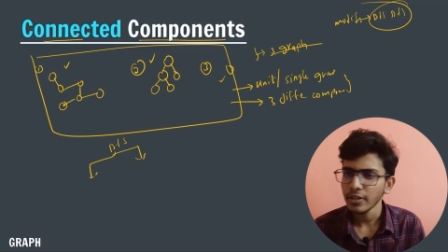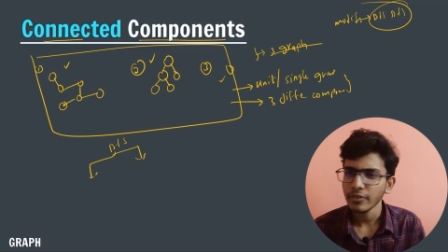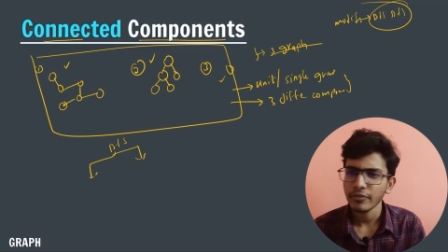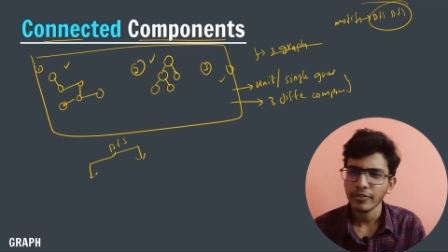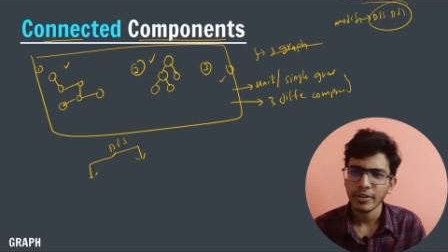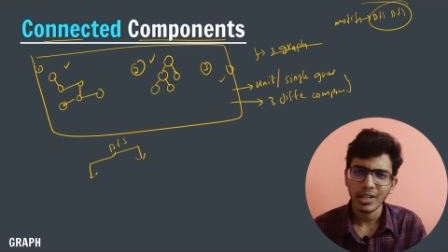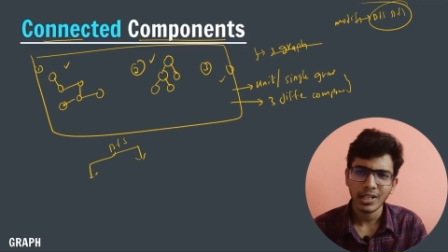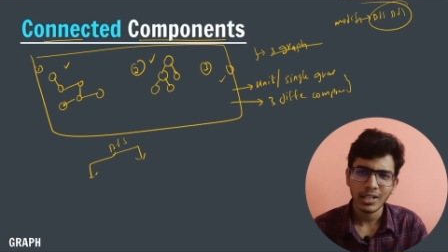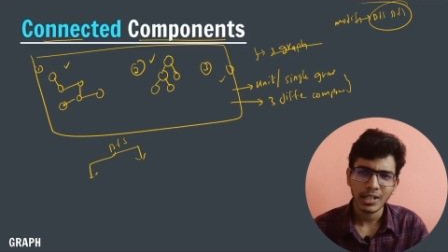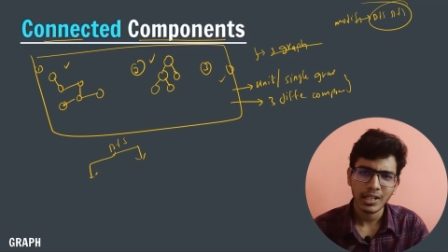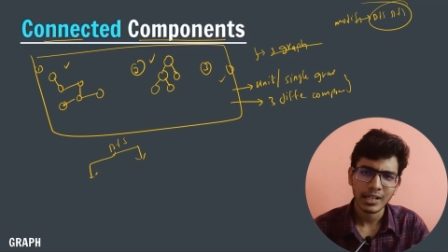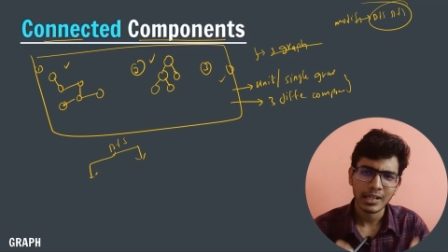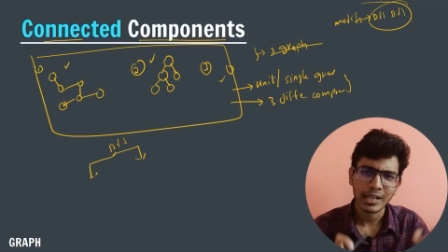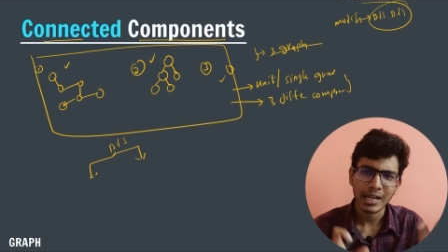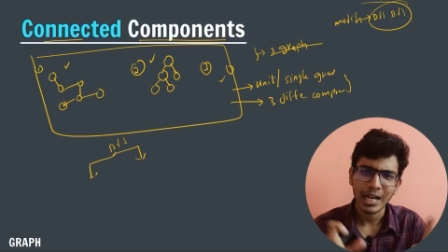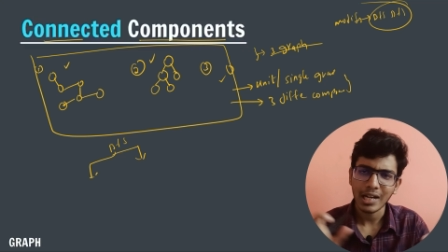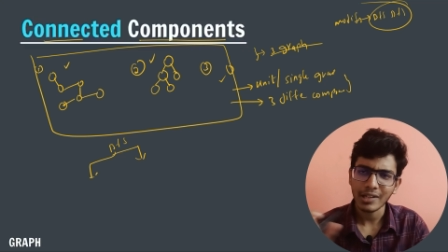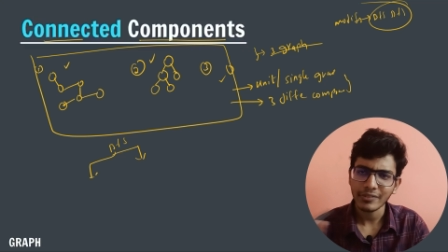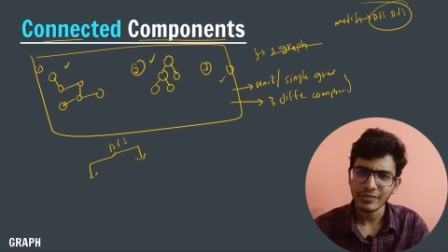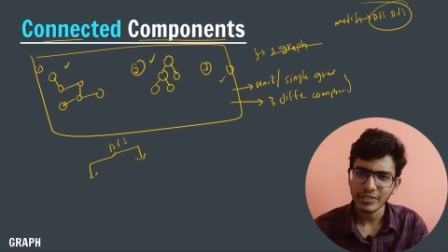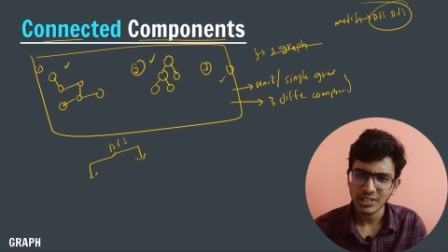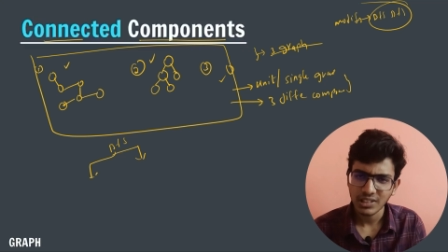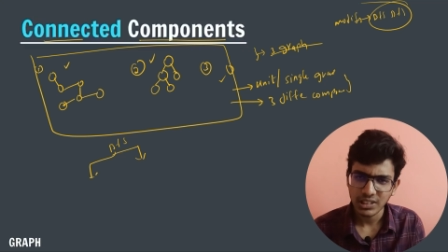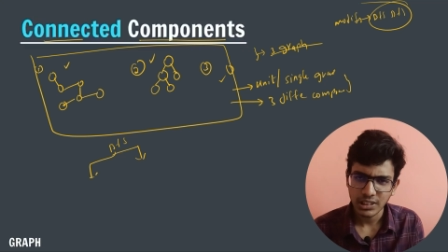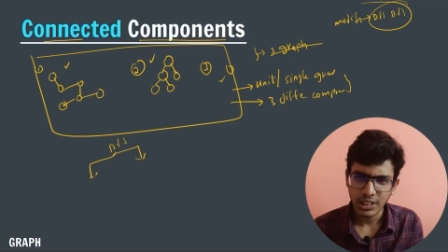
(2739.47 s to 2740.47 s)
where a
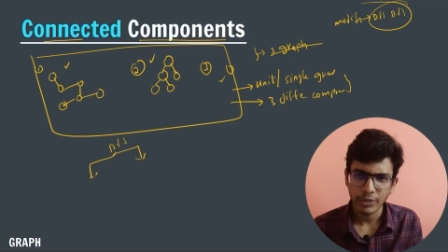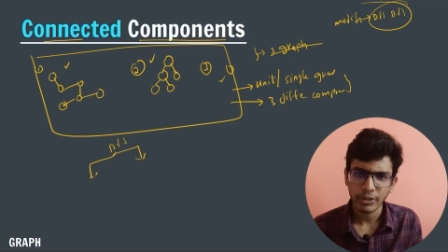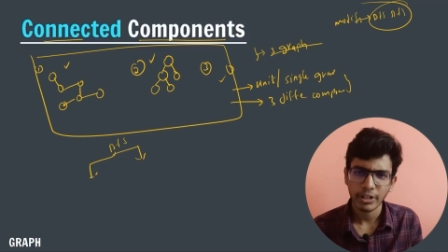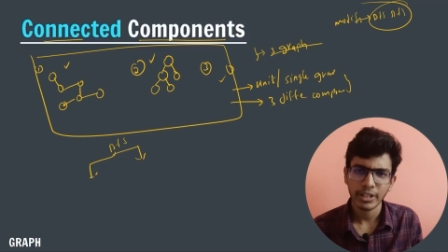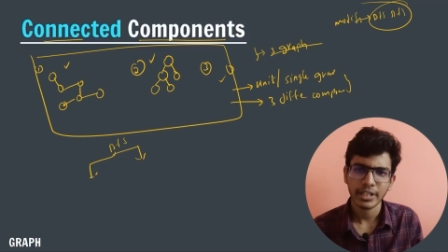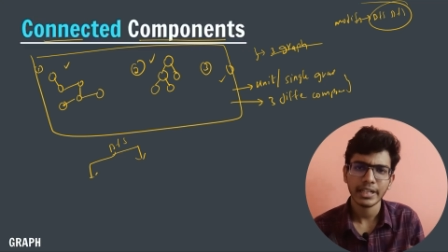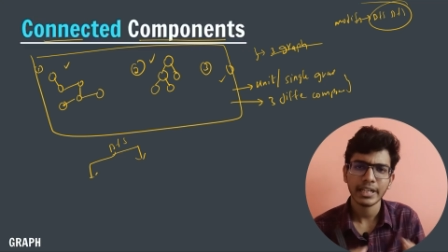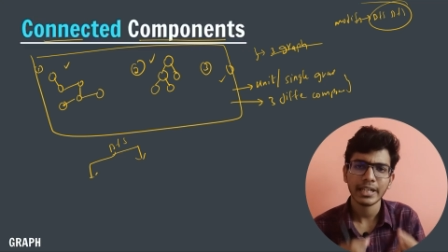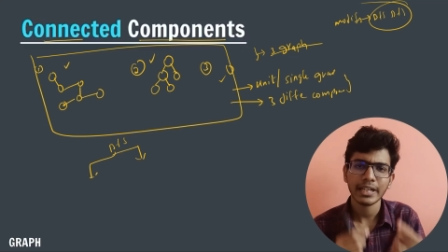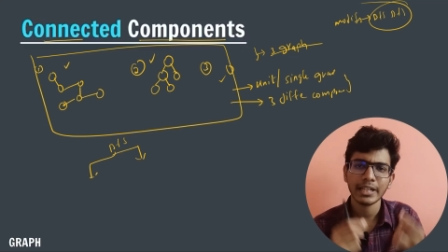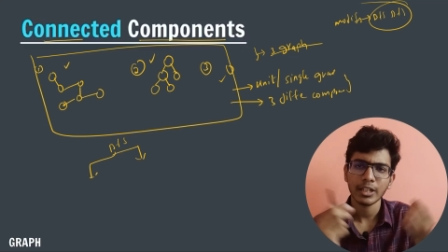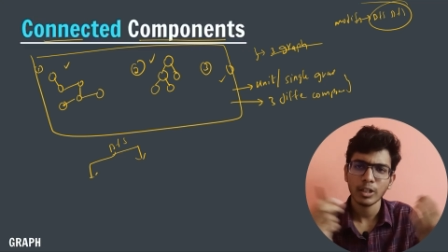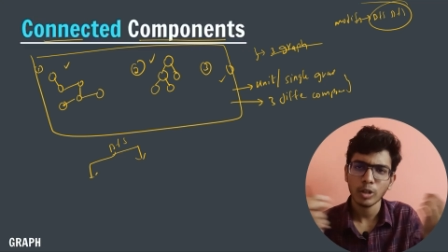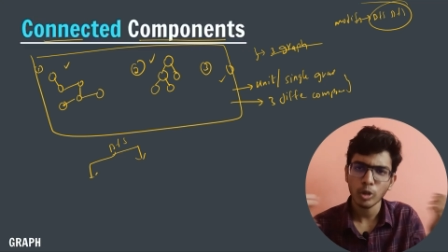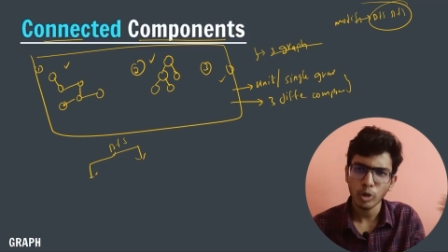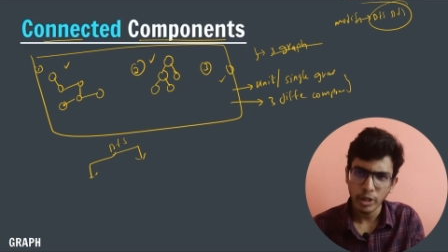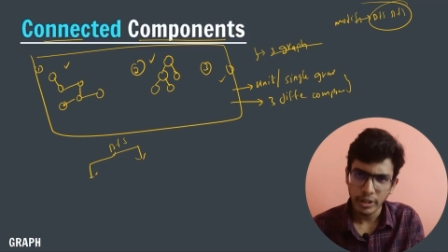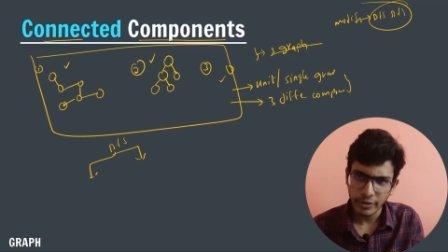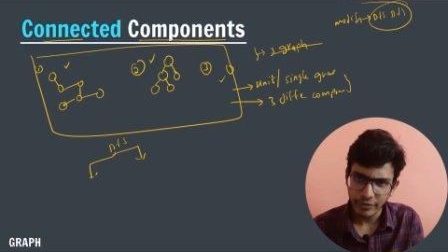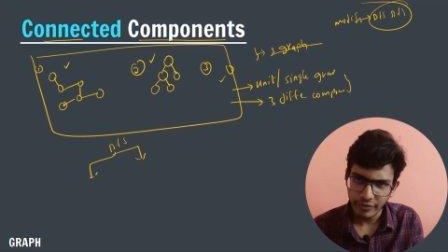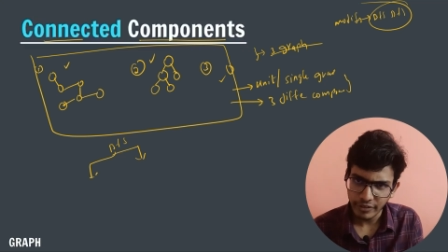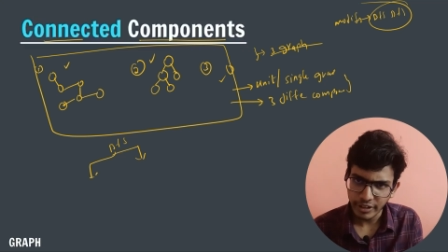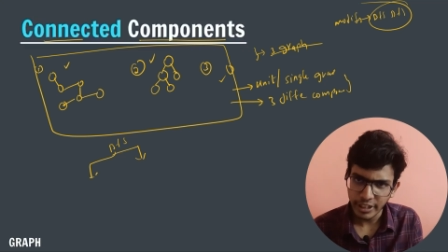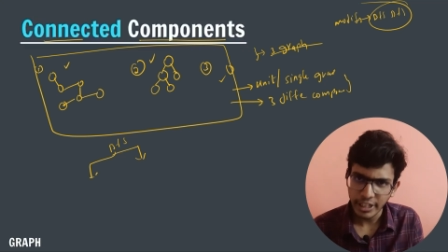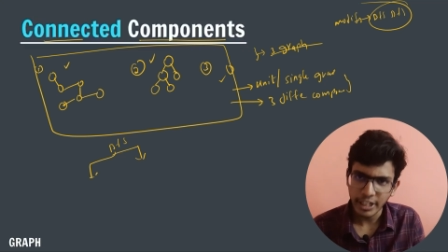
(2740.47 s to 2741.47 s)
graph is dividing into
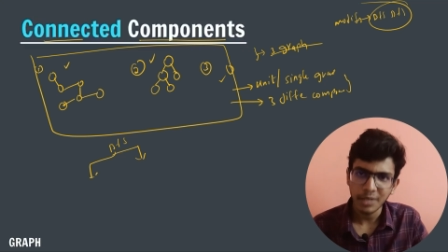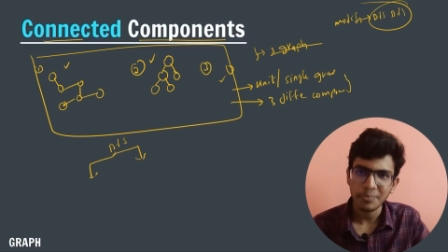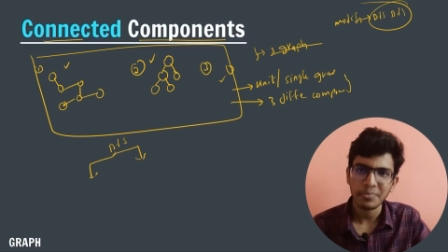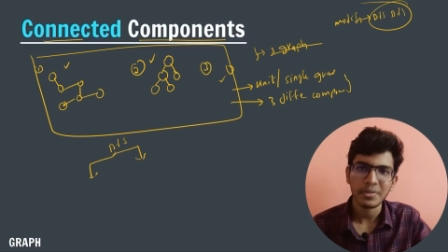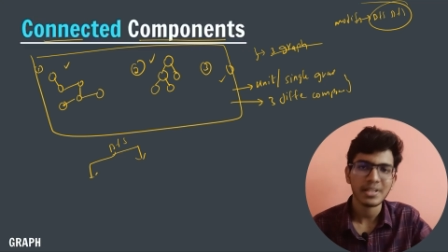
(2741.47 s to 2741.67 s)
different